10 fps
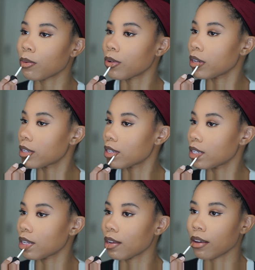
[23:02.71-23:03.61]
I wanted to
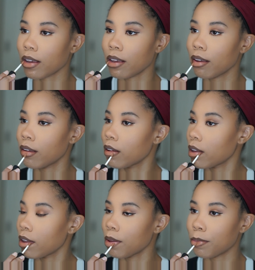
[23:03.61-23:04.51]
say
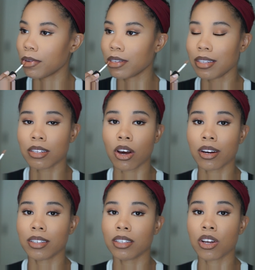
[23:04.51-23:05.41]
because it's
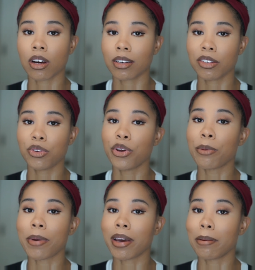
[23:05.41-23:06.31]
hard to talk and do your
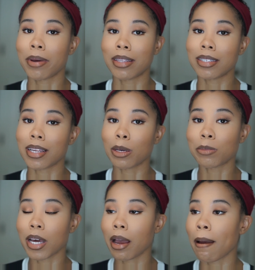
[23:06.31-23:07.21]
makeup at the
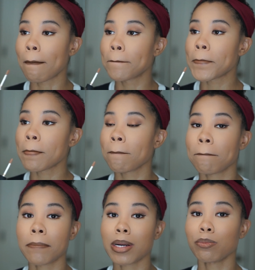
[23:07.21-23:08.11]
same time,
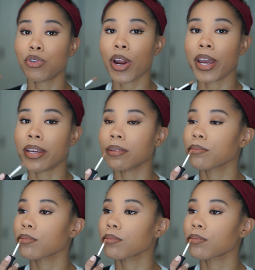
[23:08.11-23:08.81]
but I'm trying.